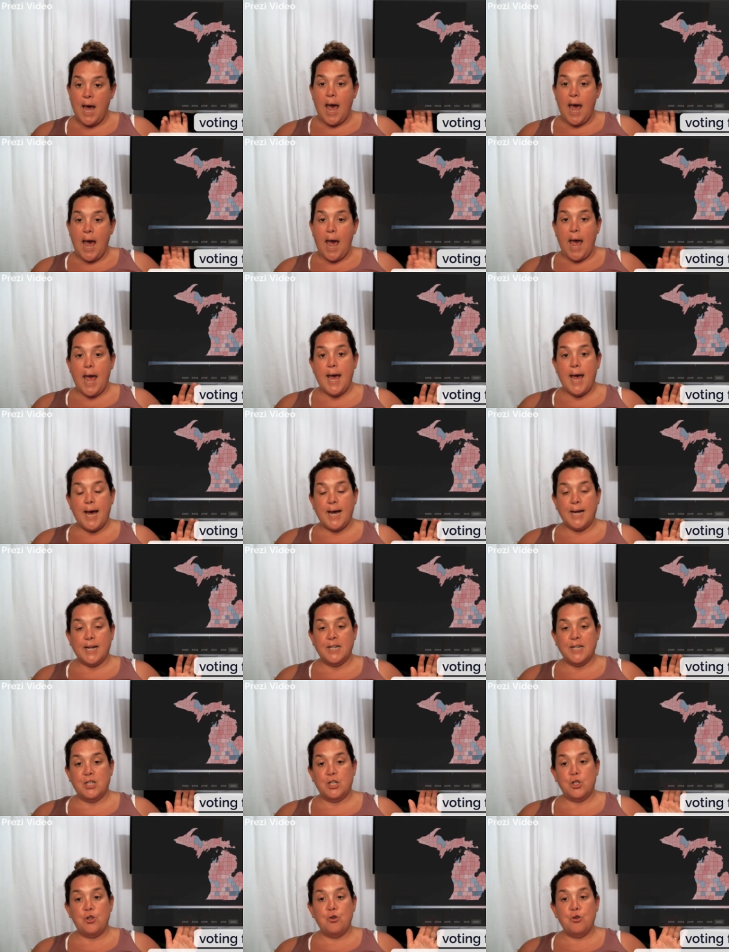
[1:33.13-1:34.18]
And
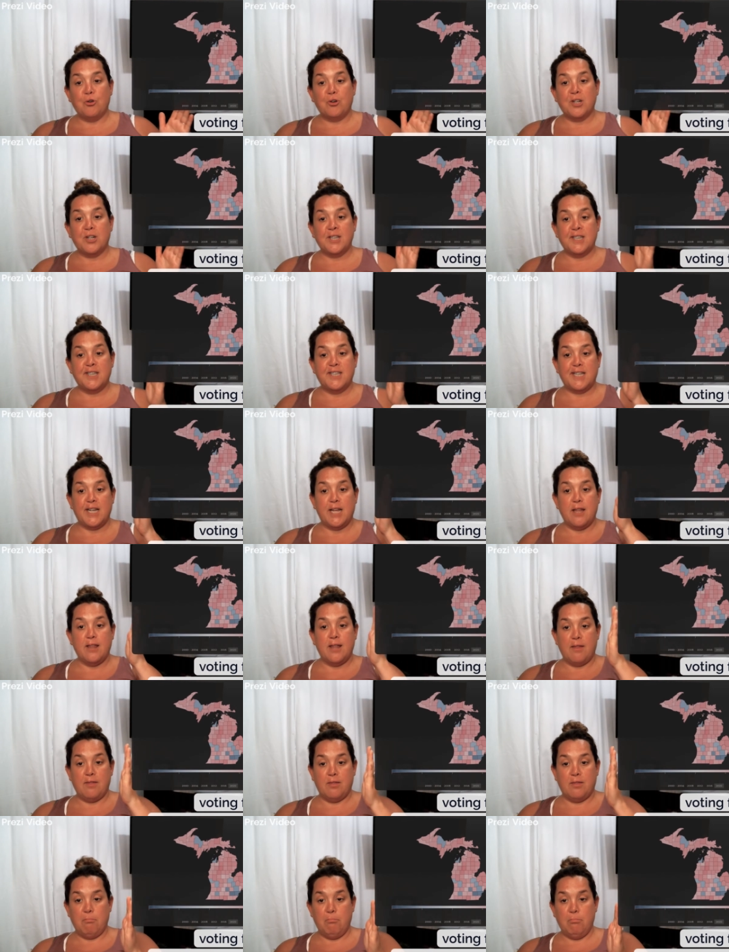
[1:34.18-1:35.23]
you can see
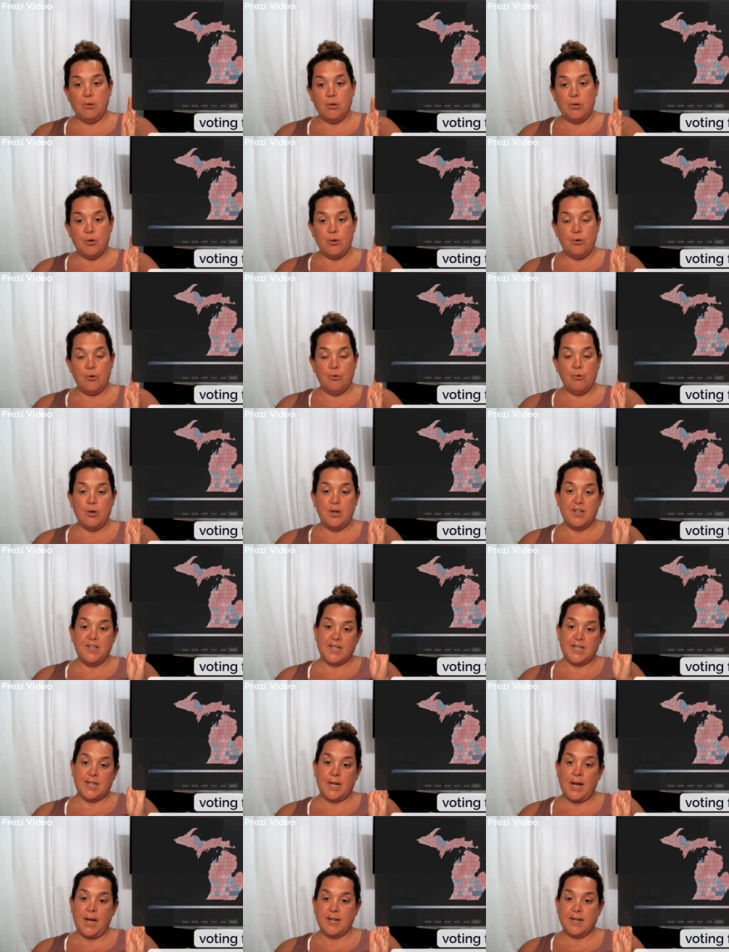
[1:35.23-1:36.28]
that the blue is
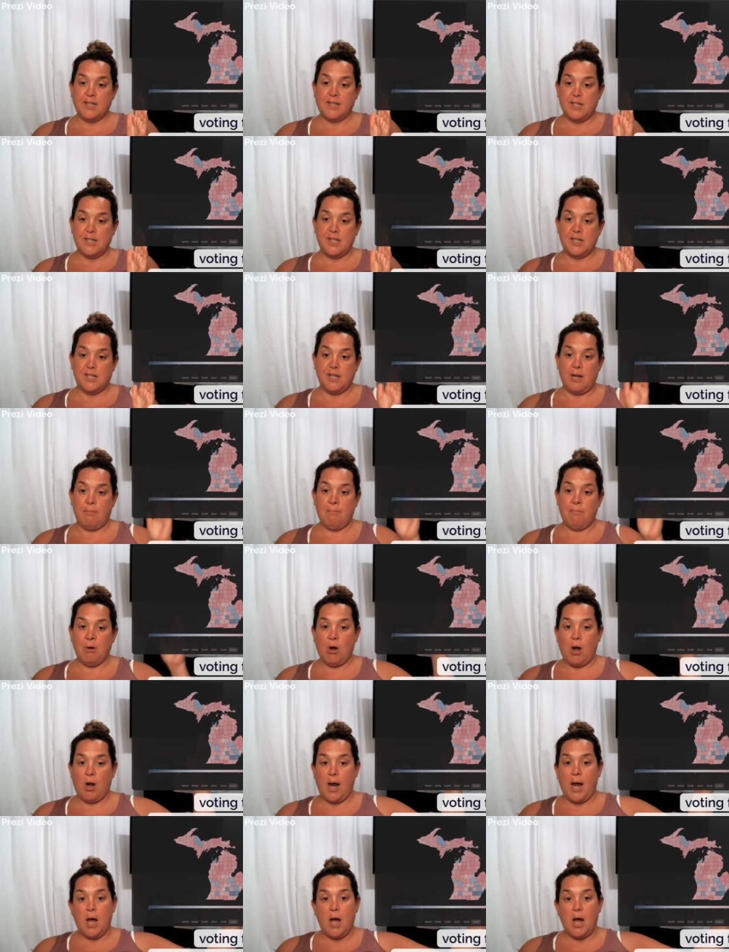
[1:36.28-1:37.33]
connected to
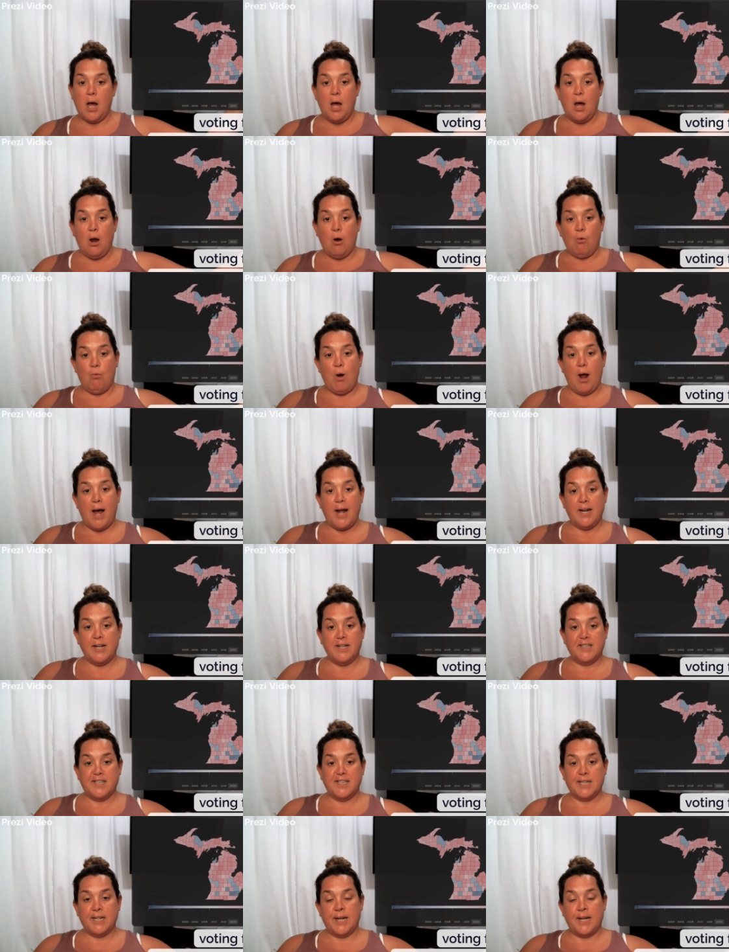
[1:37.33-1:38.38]
Democrat, Red
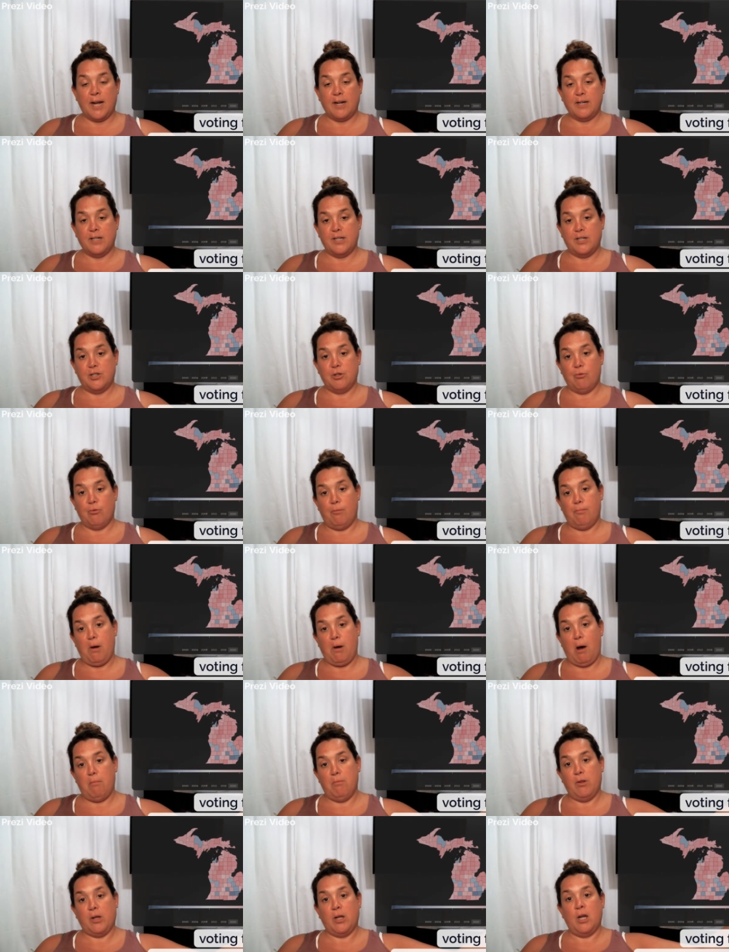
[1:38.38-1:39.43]
is connected to
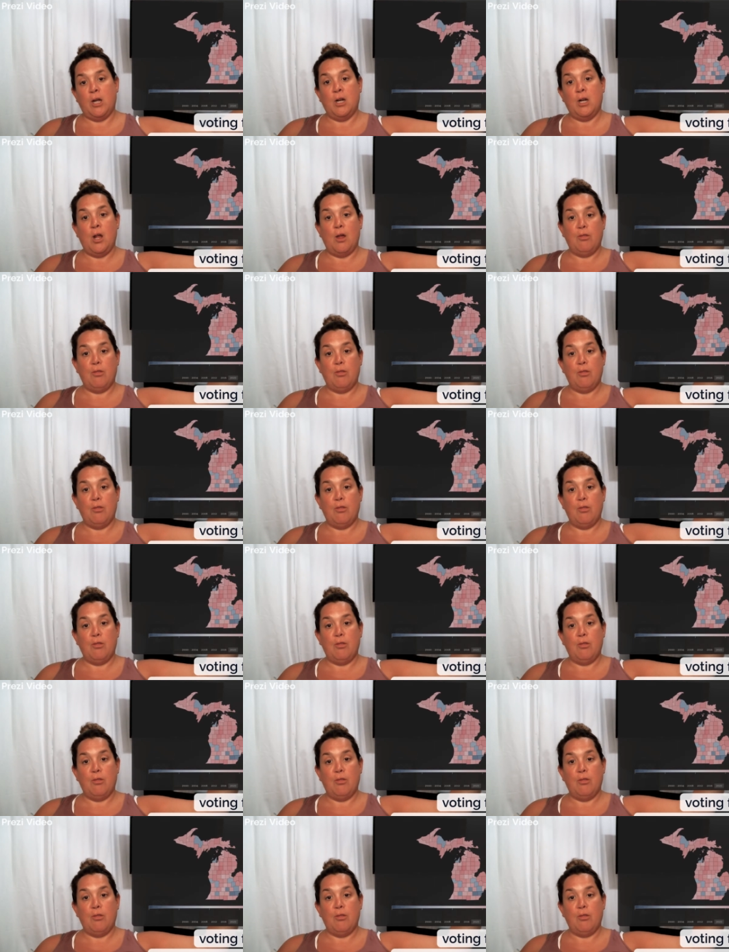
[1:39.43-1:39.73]
Republican.